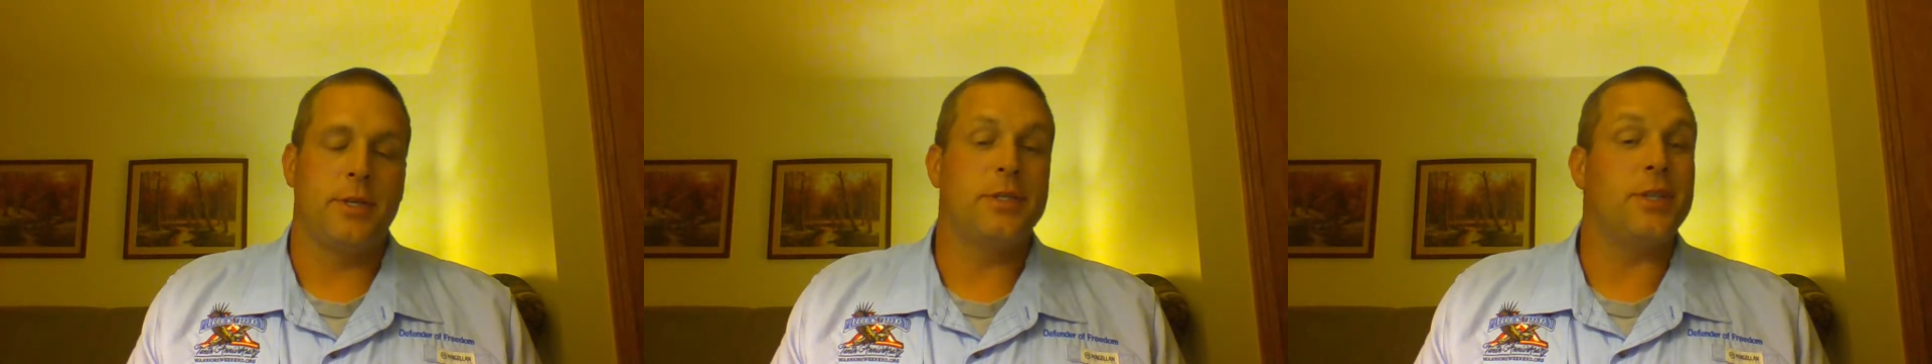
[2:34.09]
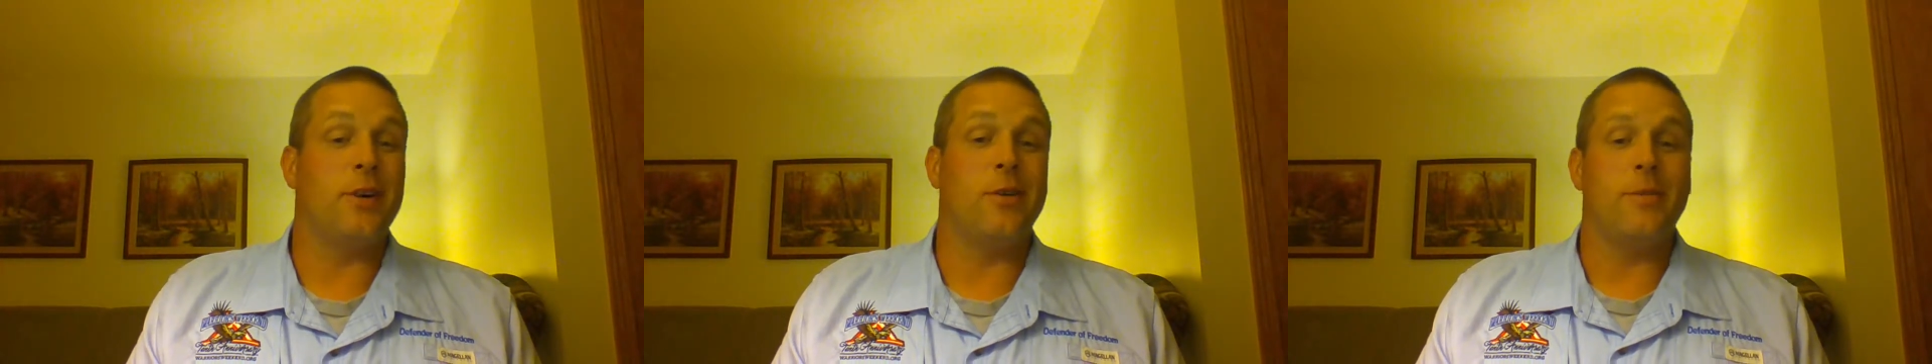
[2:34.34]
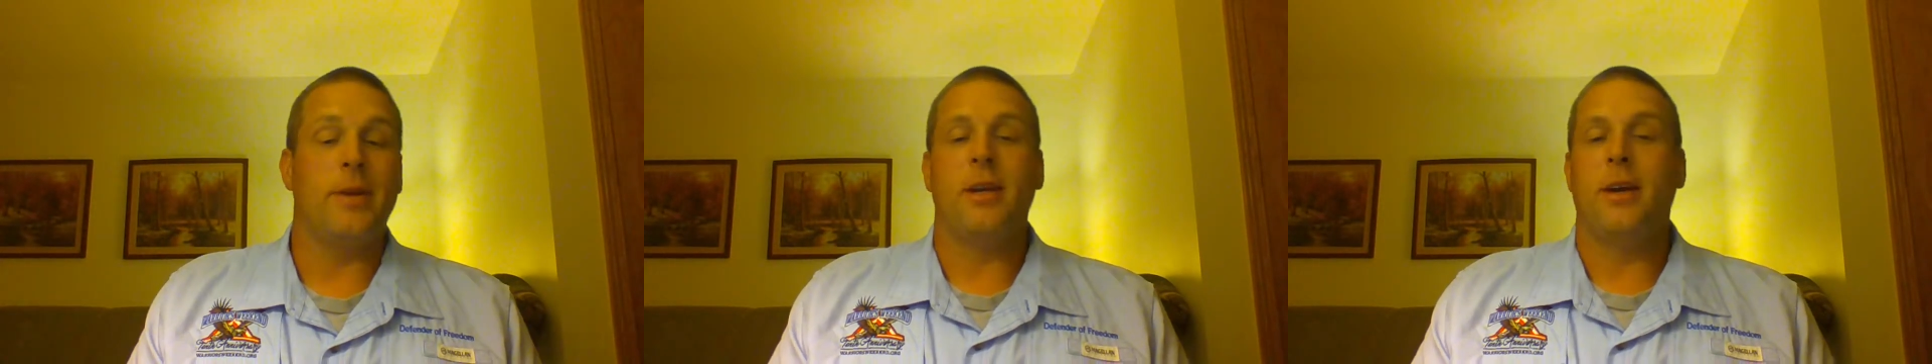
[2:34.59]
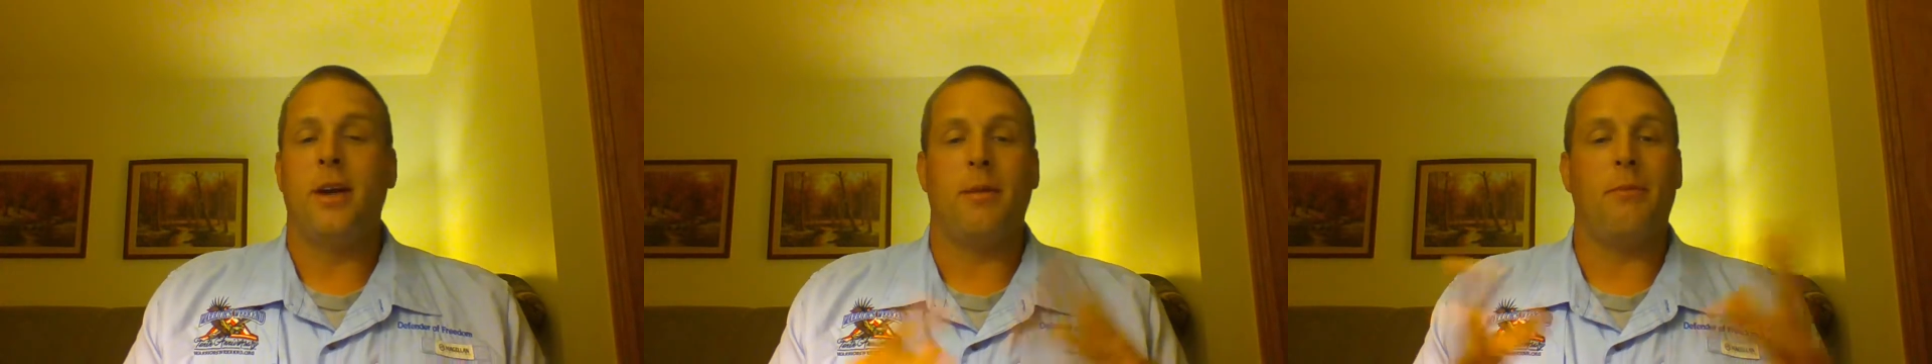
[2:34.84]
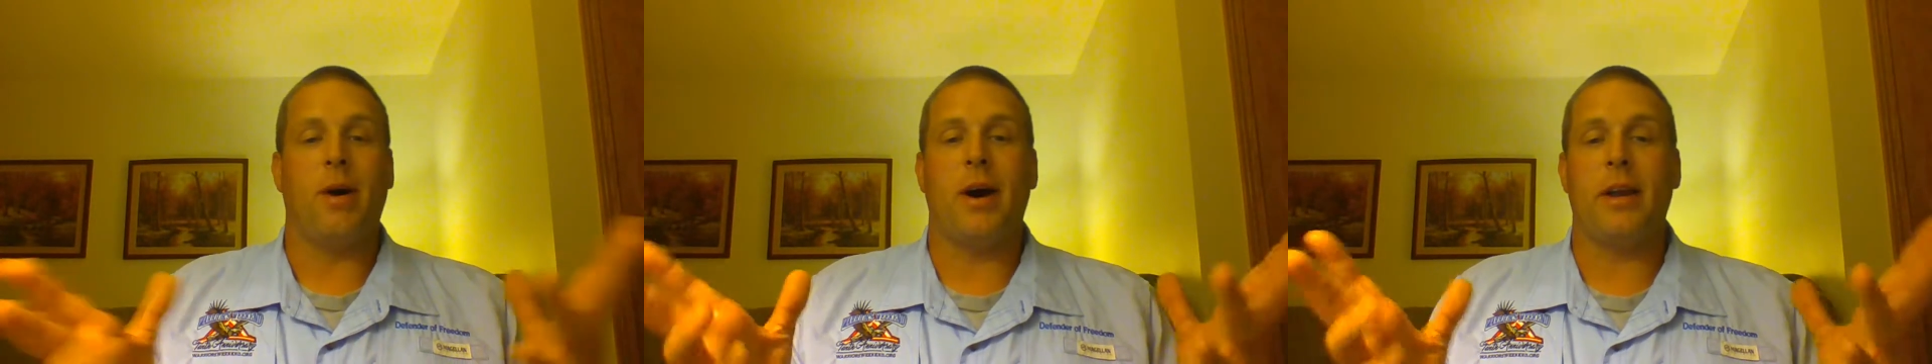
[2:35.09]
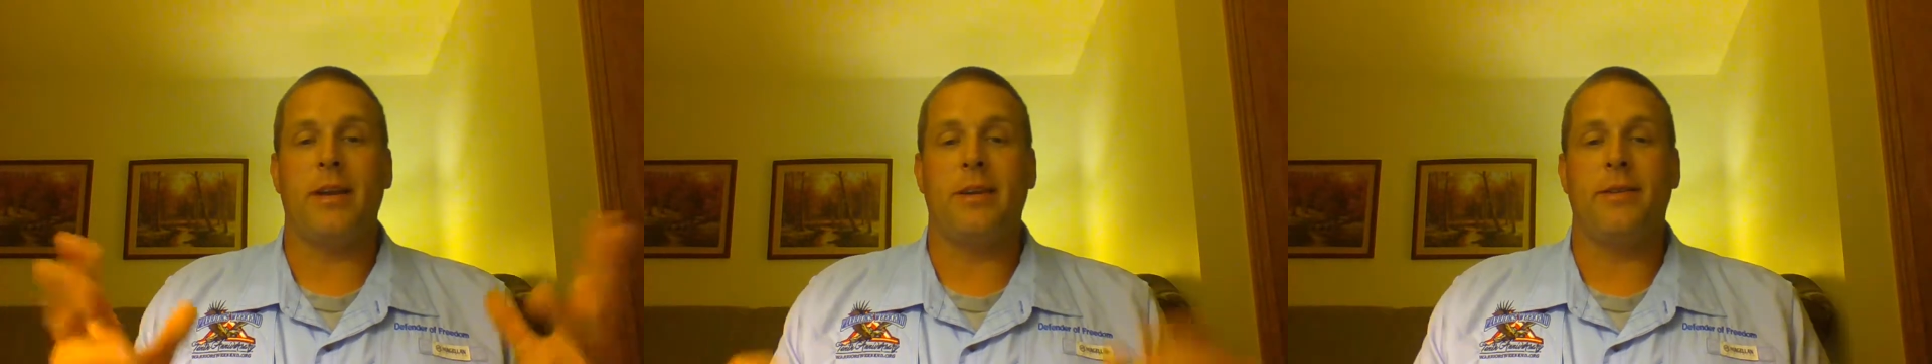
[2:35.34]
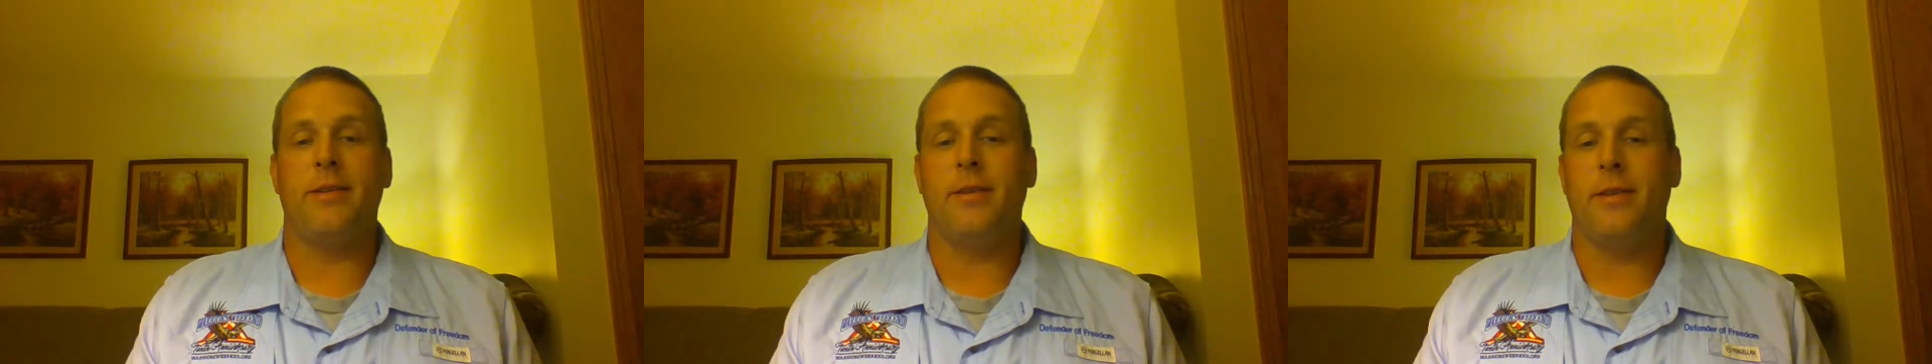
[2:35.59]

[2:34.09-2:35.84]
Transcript: So bought an